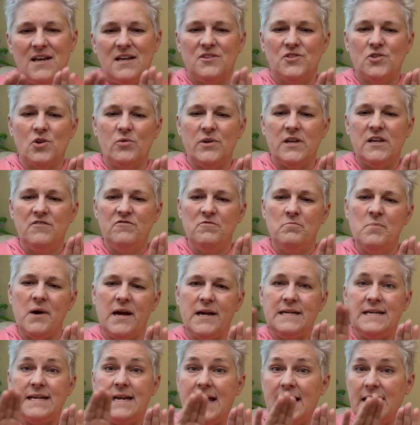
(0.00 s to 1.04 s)
So if
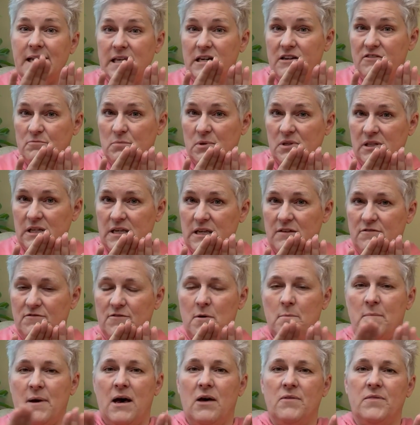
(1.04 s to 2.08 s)
my negative belief
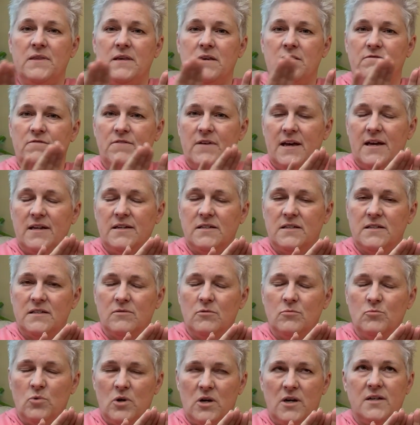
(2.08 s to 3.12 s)
about the event
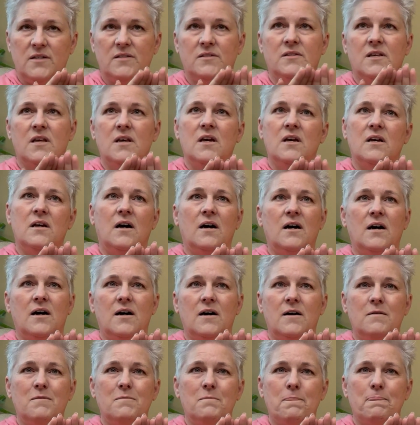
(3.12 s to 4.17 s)
was,
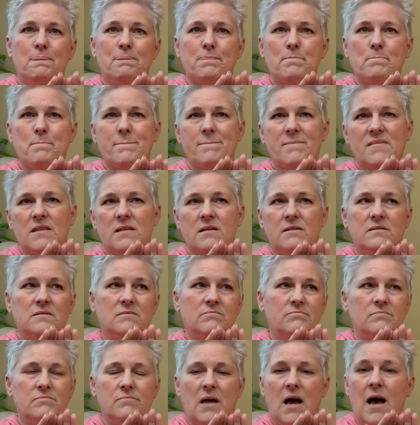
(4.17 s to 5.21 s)
I'm
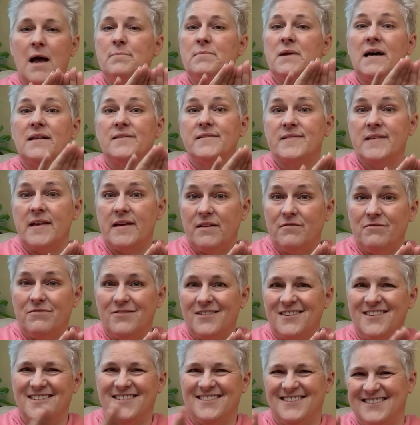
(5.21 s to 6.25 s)
not safe,
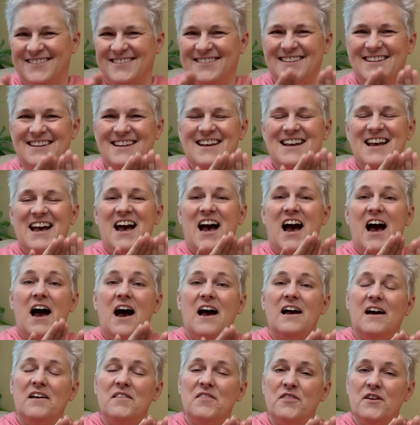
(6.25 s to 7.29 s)

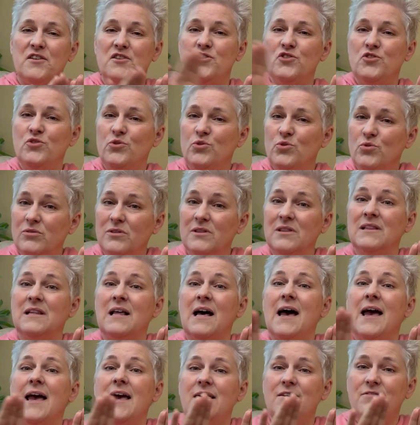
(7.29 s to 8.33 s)
the new
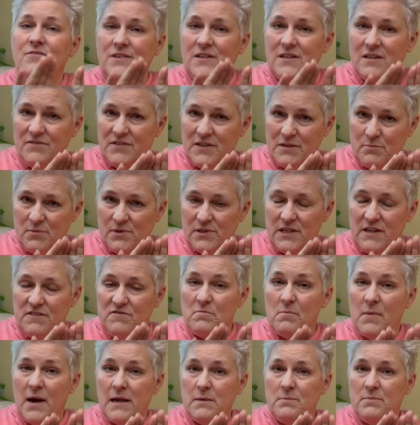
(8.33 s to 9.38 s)
life-giving belief
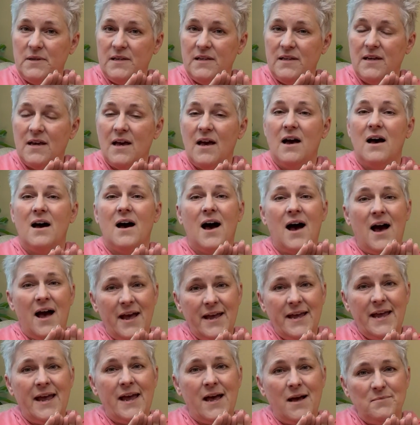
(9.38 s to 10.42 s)
might be,
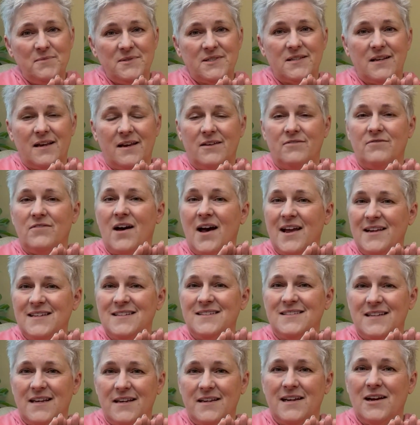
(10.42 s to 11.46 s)
I am safe, I
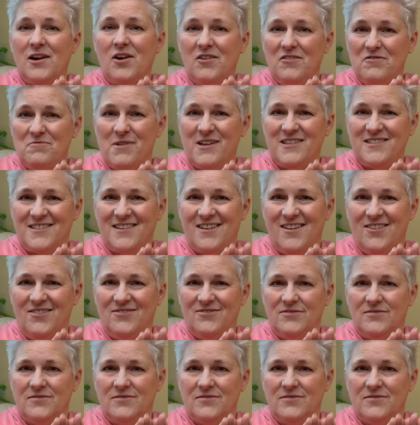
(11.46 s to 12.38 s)
can take care of myself,